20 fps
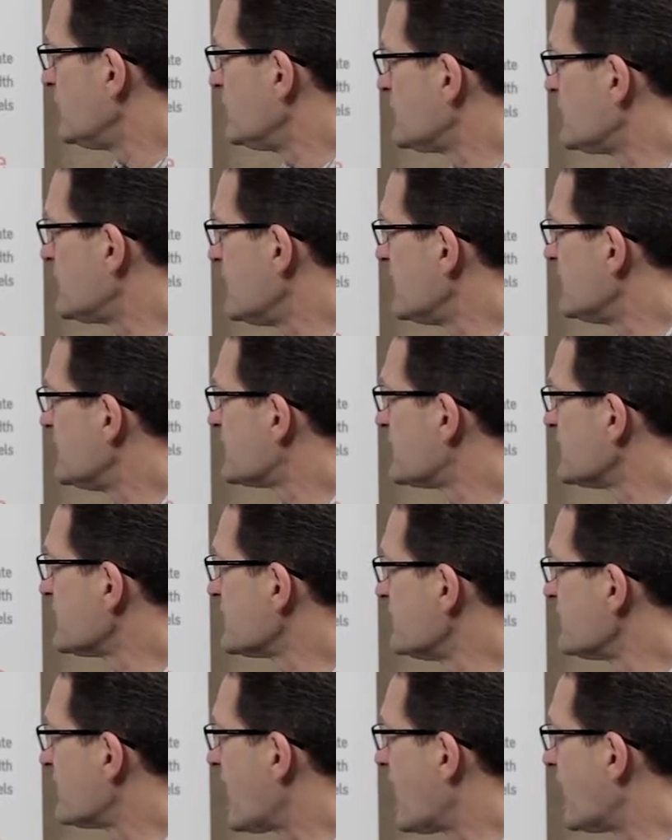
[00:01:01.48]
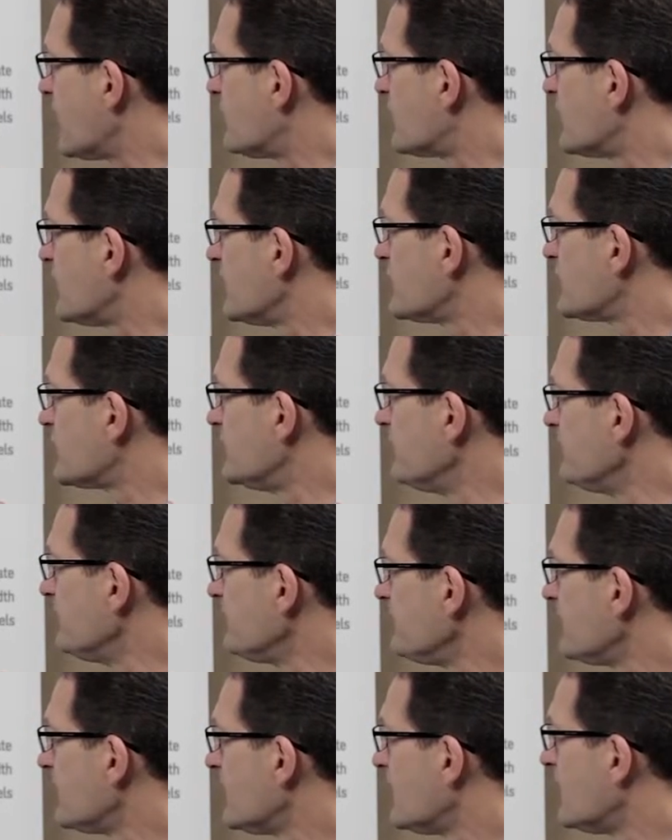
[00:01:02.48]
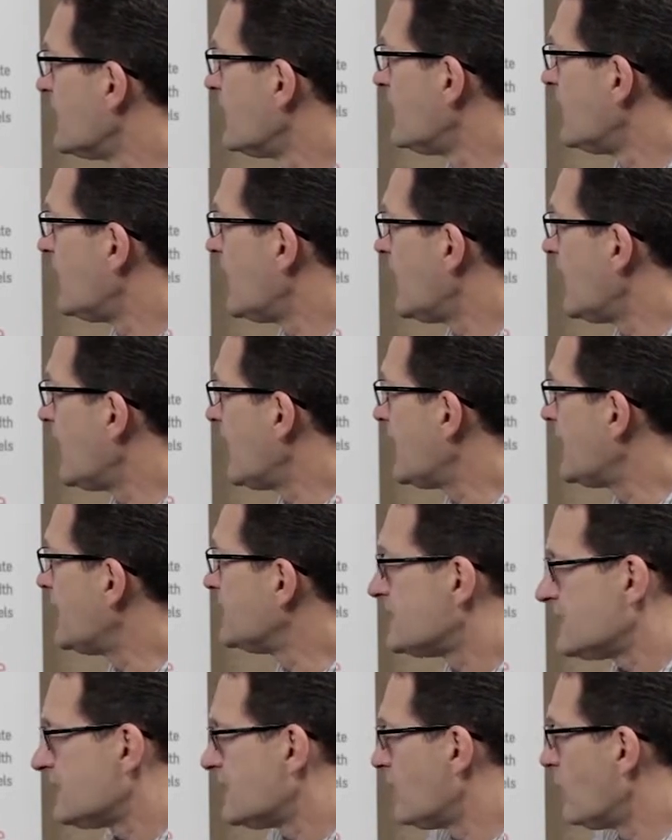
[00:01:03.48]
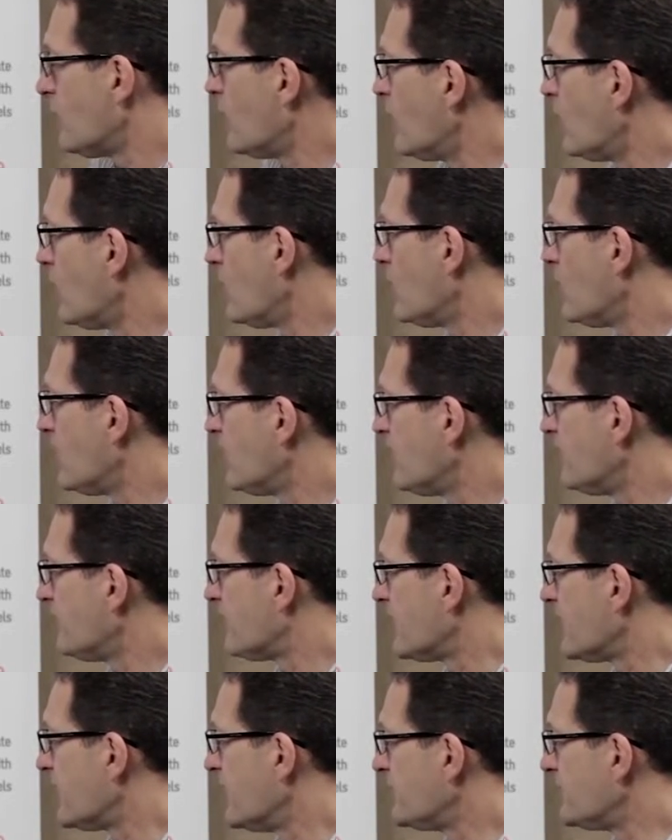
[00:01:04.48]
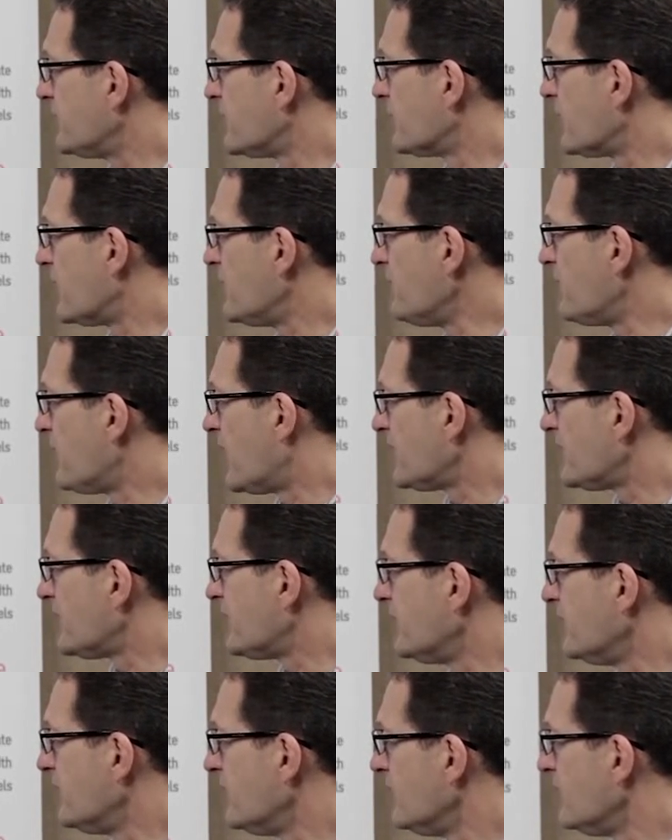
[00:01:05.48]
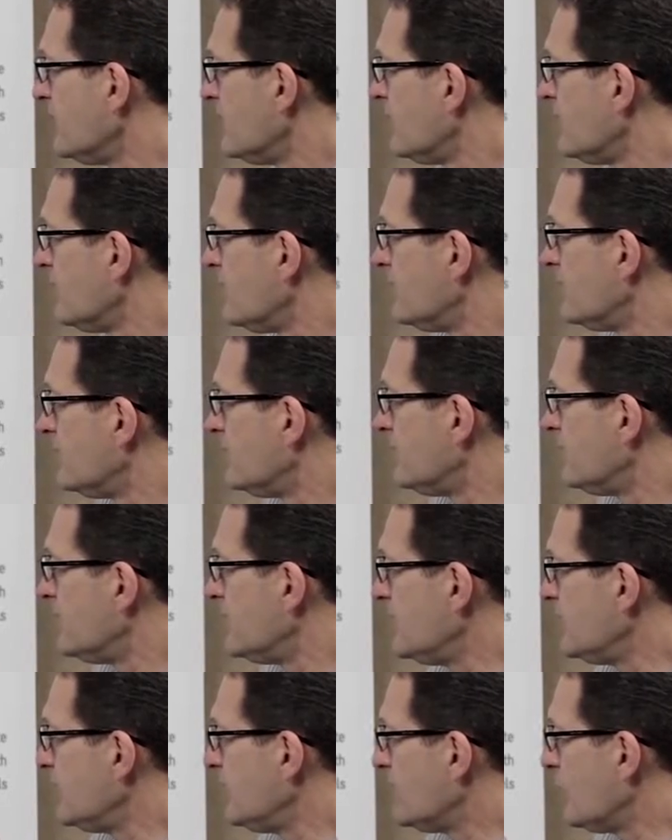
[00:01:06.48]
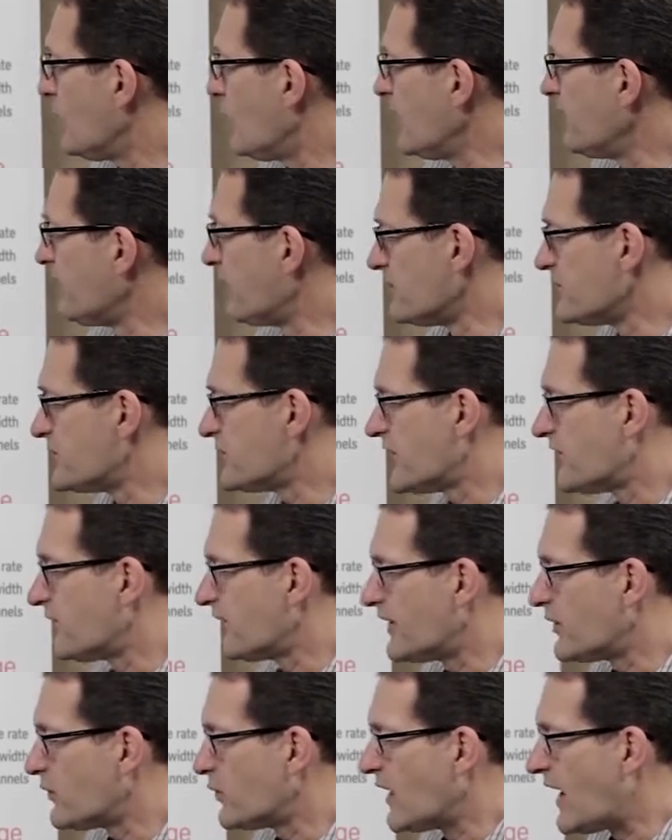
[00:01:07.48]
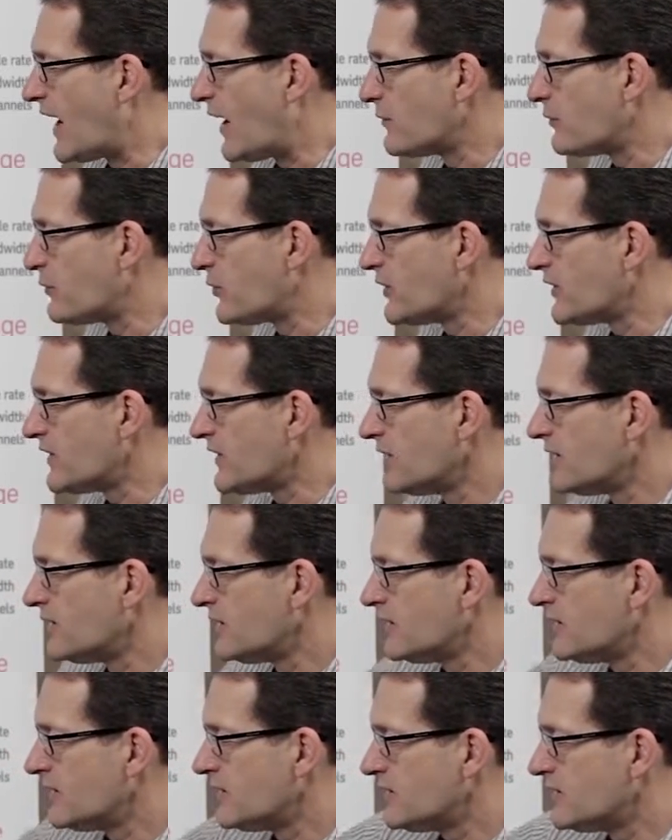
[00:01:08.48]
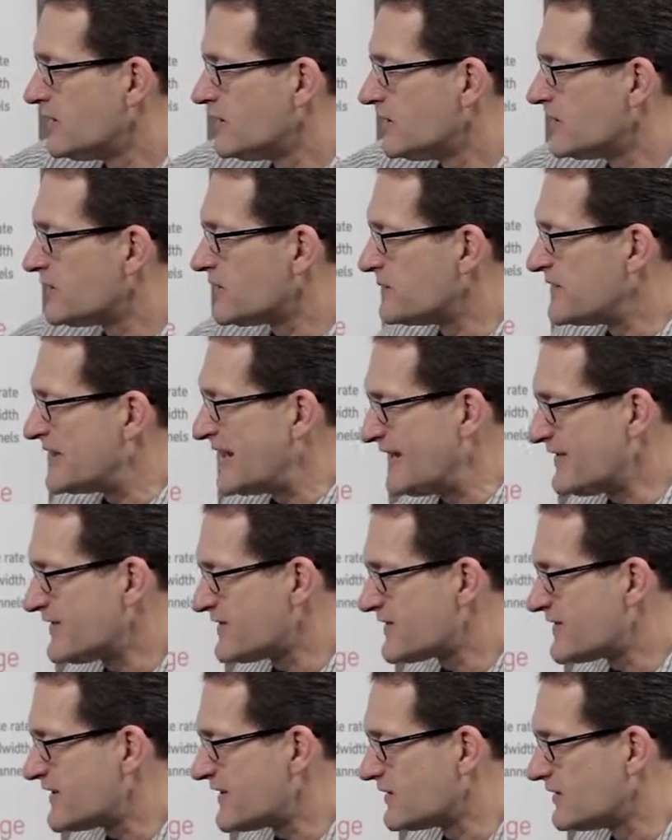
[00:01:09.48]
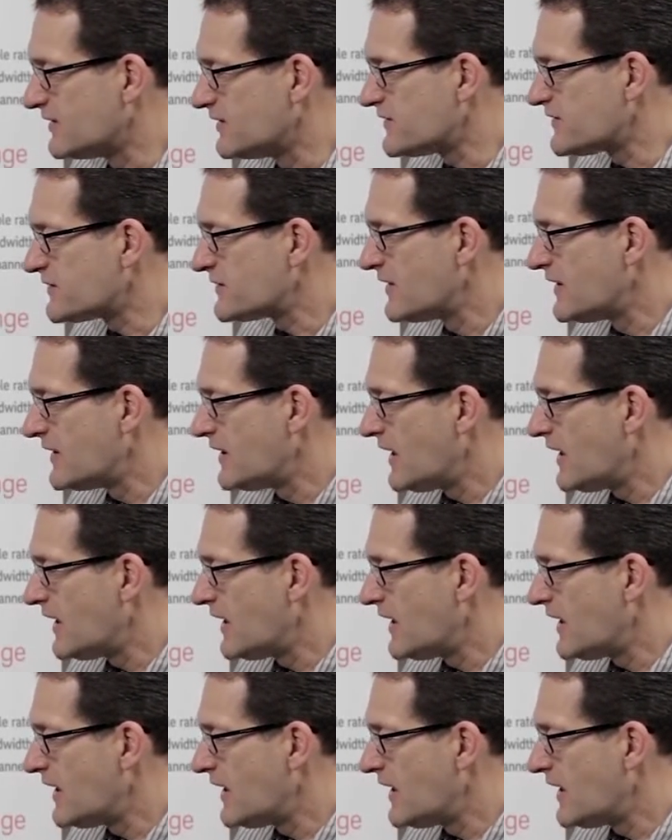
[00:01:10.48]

use the in-system calibration, and if I hit the run button, the waveform generator will output some test signals